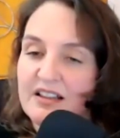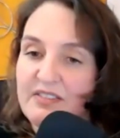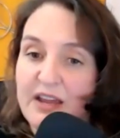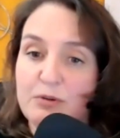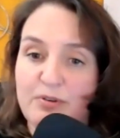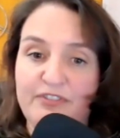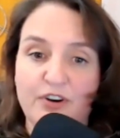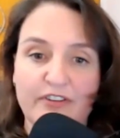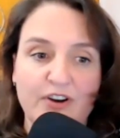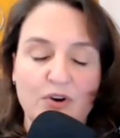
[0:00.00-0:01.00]
they would
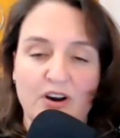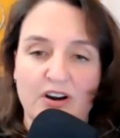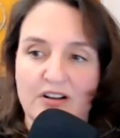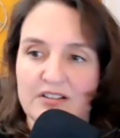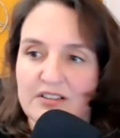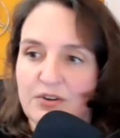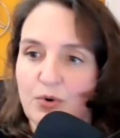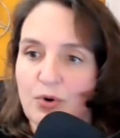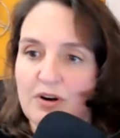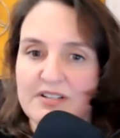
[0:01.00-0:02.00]
prefer a phone call
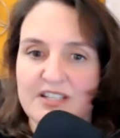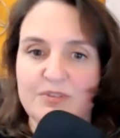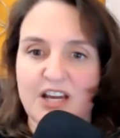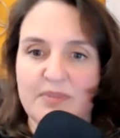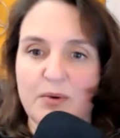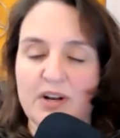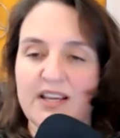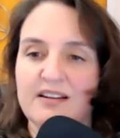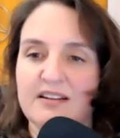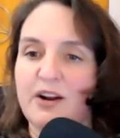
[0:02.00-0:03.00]
or some type they want to
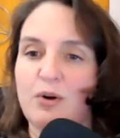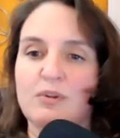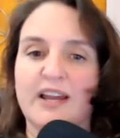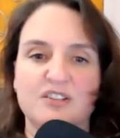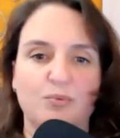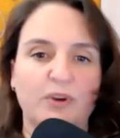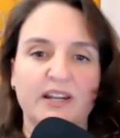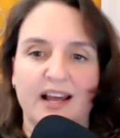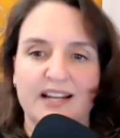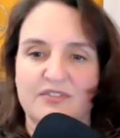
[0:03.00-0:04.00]
get it they don't like to
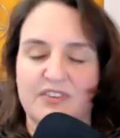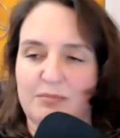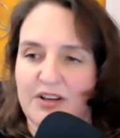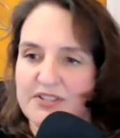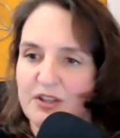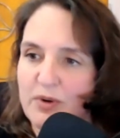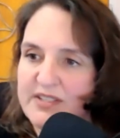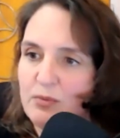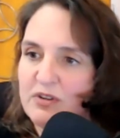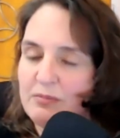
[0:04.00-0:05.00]
read lots of emails otherwise
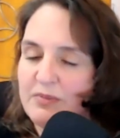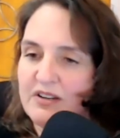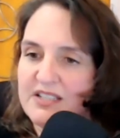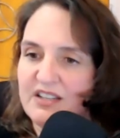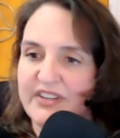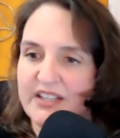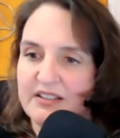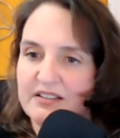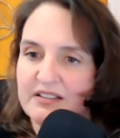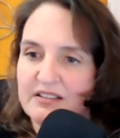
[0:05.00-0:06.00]
they wouldn't be on tv
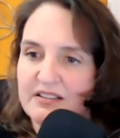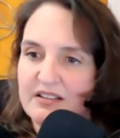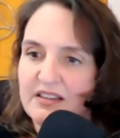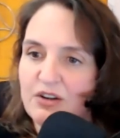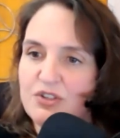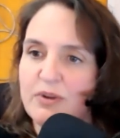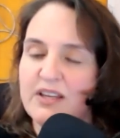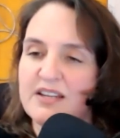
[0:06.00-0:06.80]
they're doing a